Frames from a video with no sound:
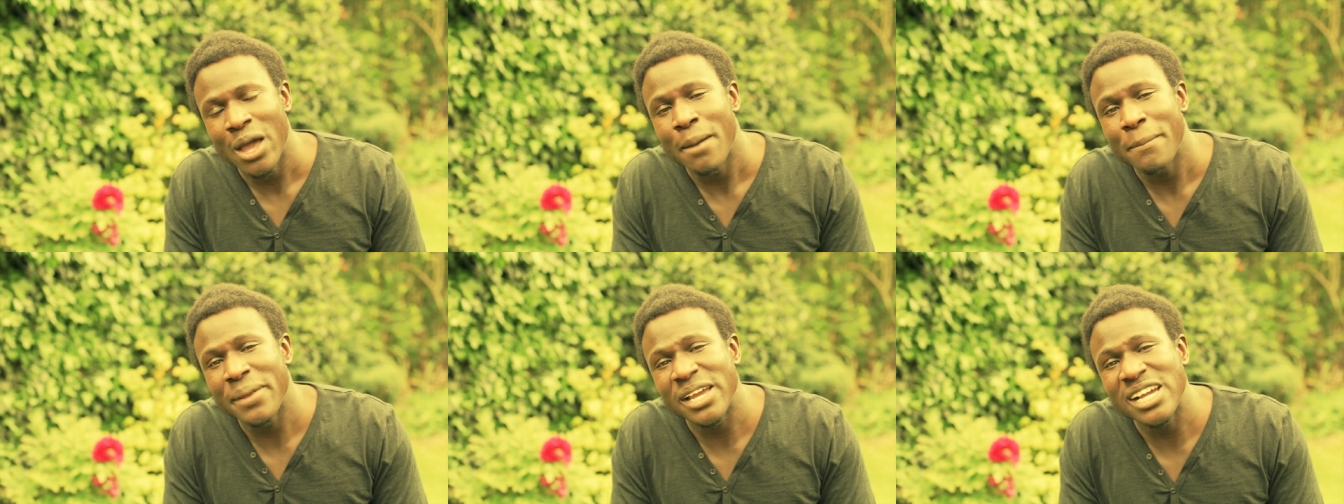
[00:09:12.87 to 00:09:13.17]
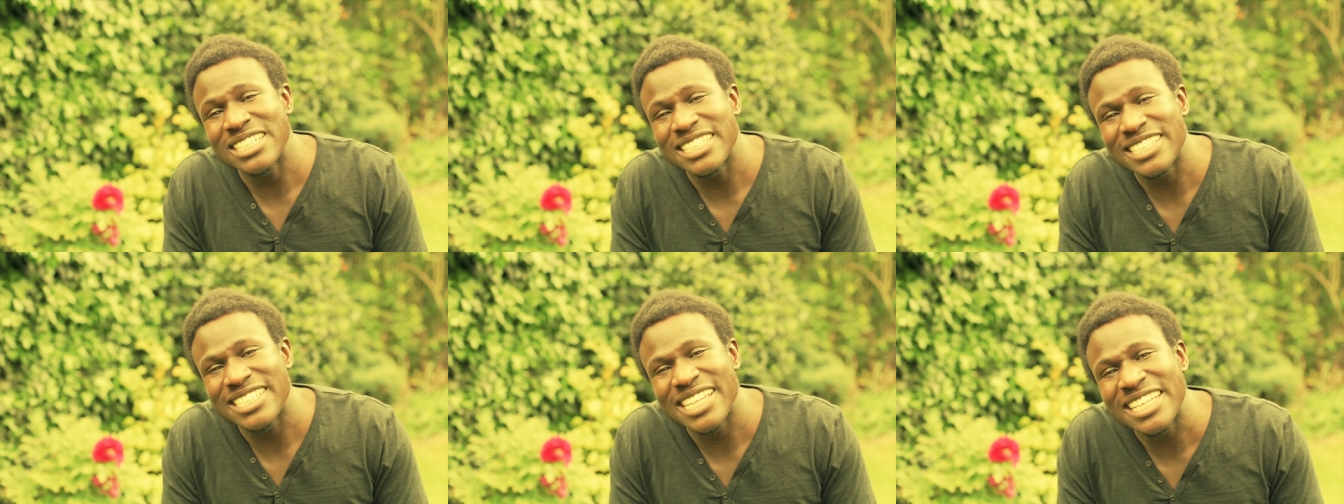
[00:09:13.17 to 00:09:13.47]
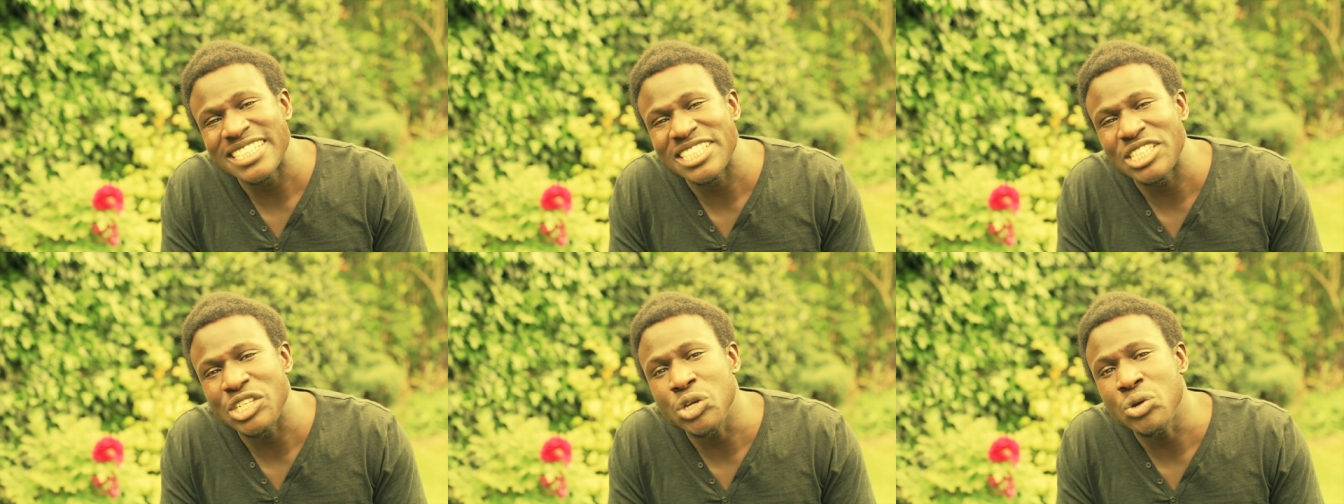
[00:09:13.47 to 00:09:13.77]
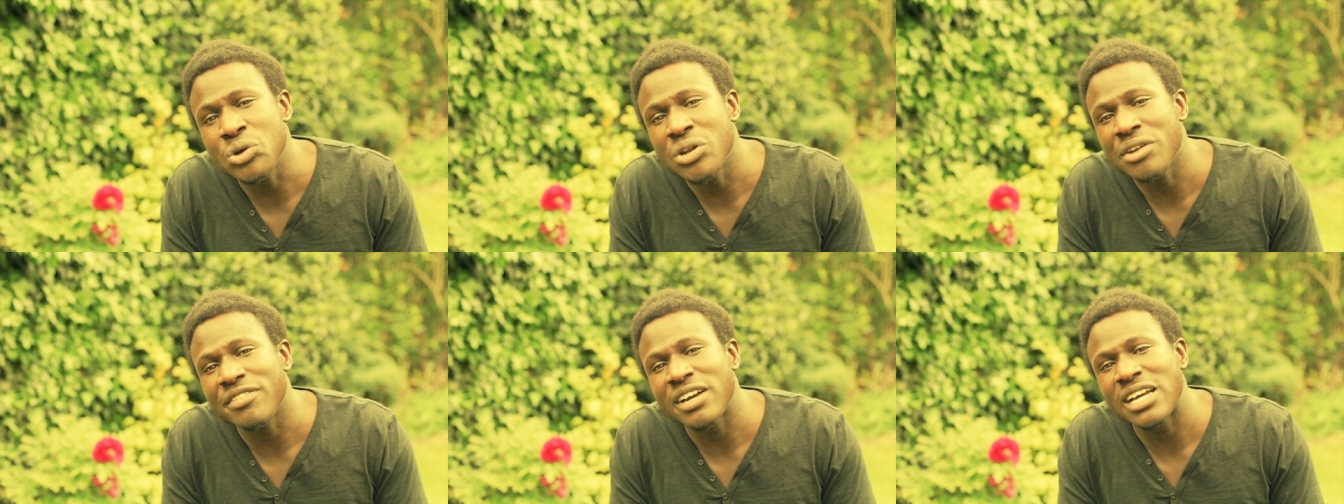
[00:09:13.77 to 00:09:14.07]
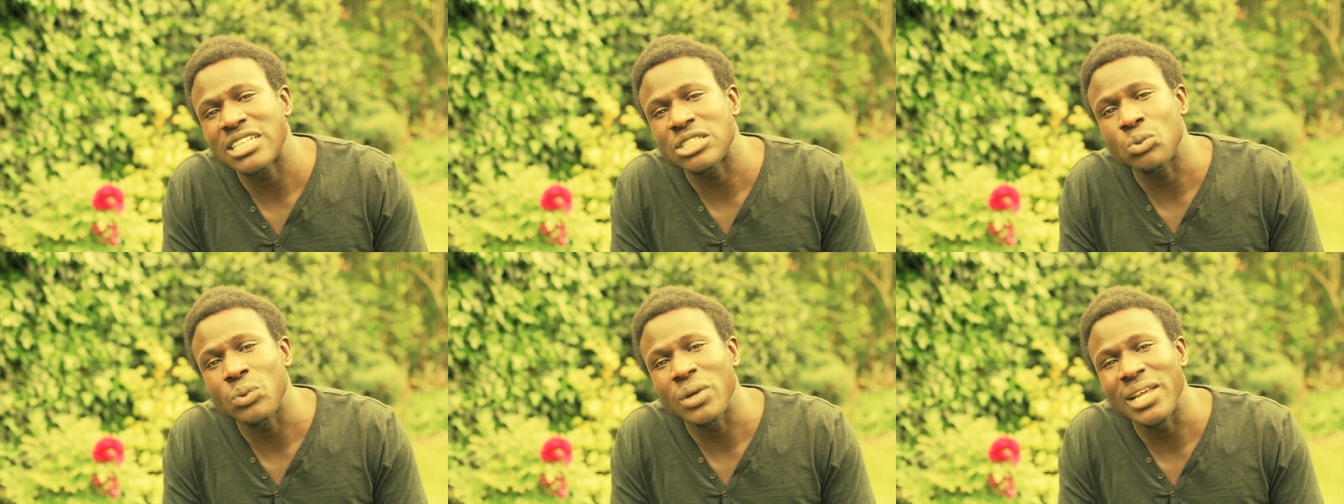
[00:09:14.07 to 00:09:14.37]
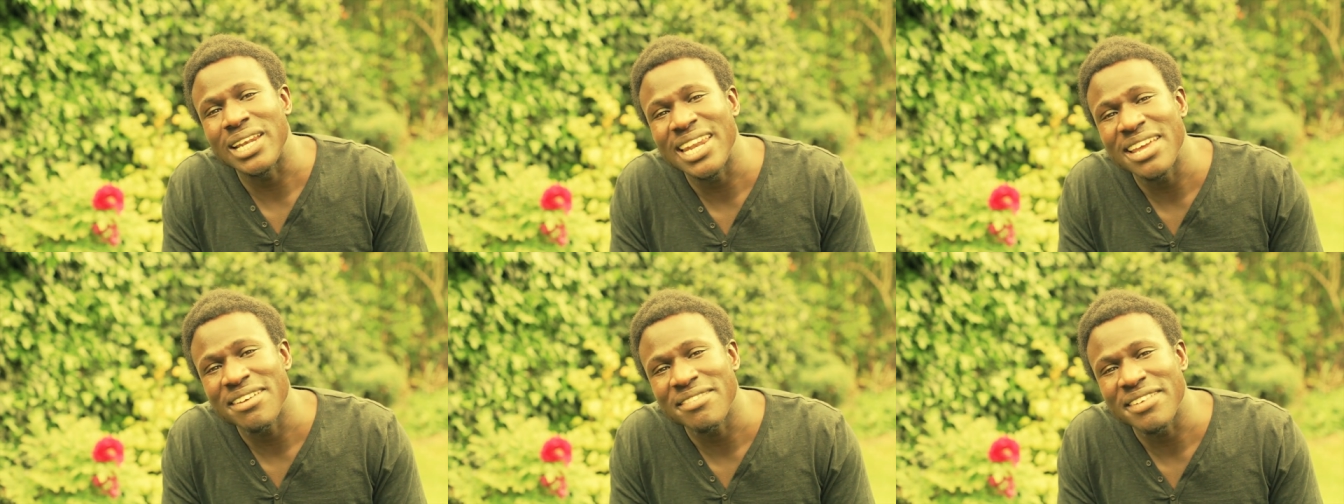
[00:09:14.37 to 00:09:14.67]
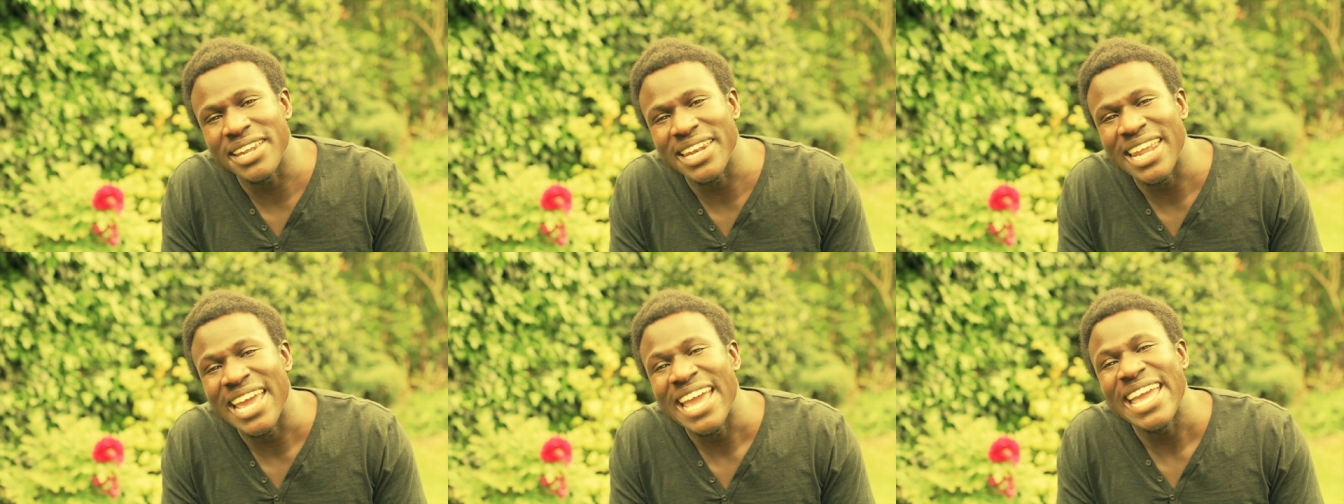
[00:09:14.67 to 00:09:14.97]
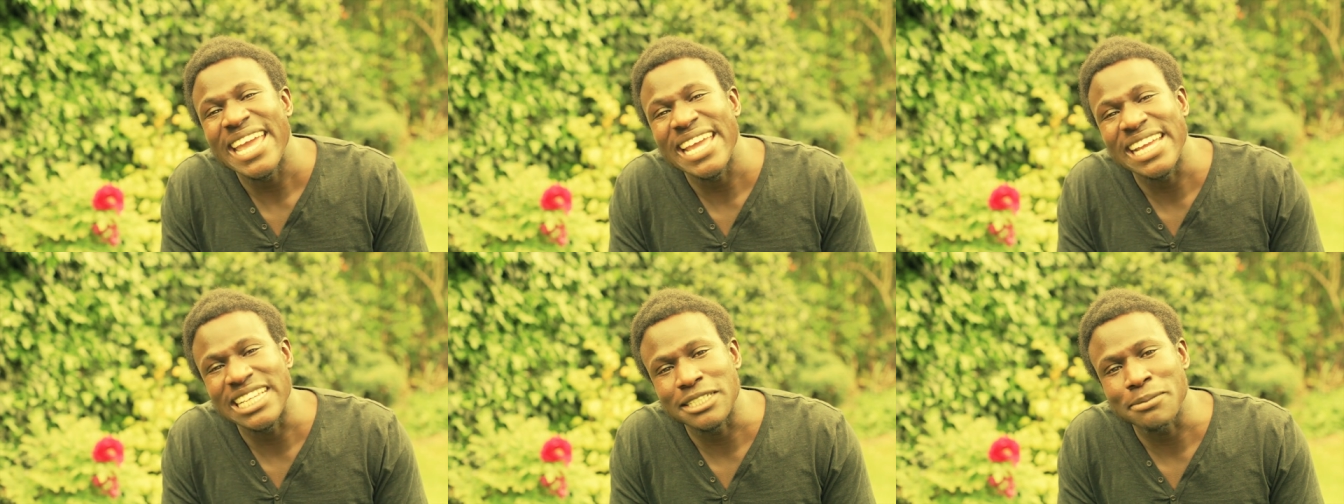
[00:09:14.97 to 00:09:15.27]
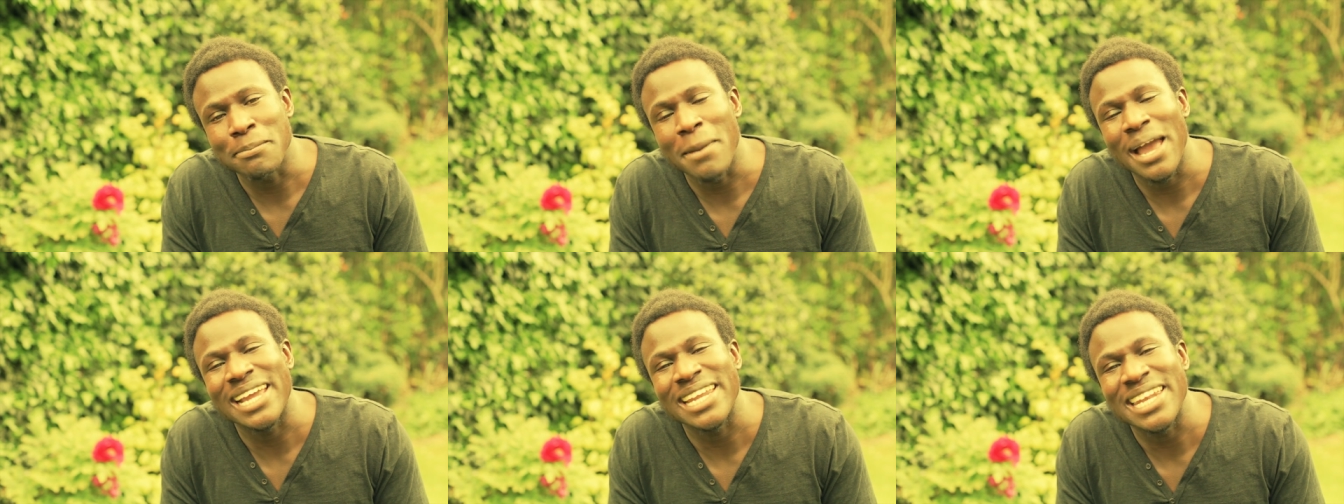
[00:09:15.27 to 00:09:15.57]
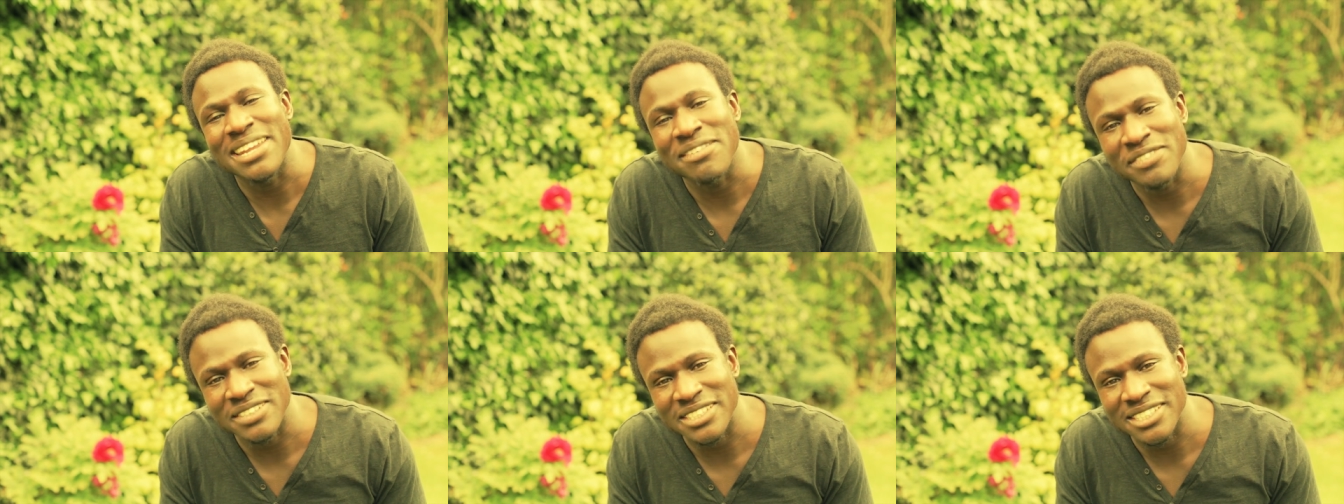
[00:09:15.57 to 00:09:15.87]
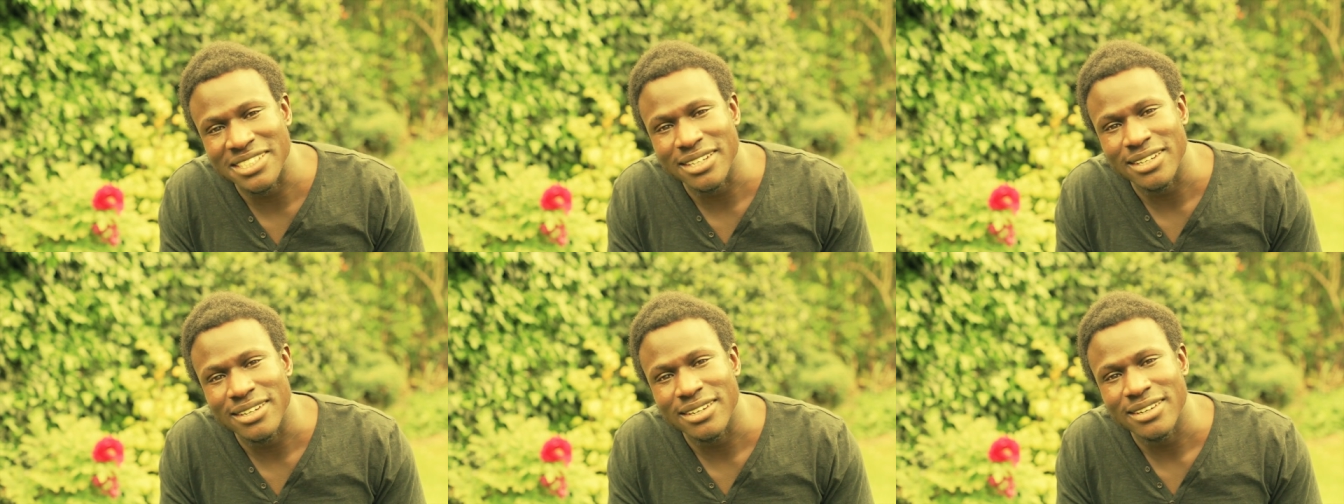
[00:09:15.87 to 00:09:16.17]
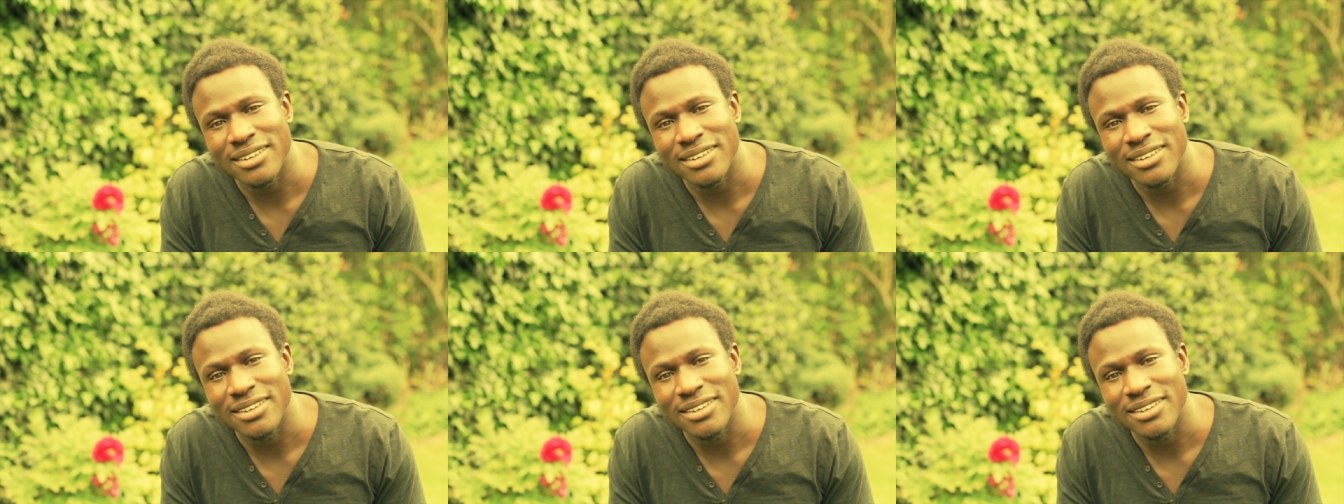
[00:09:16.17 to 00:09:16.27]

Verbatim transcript: because this universe we live in is magnificent.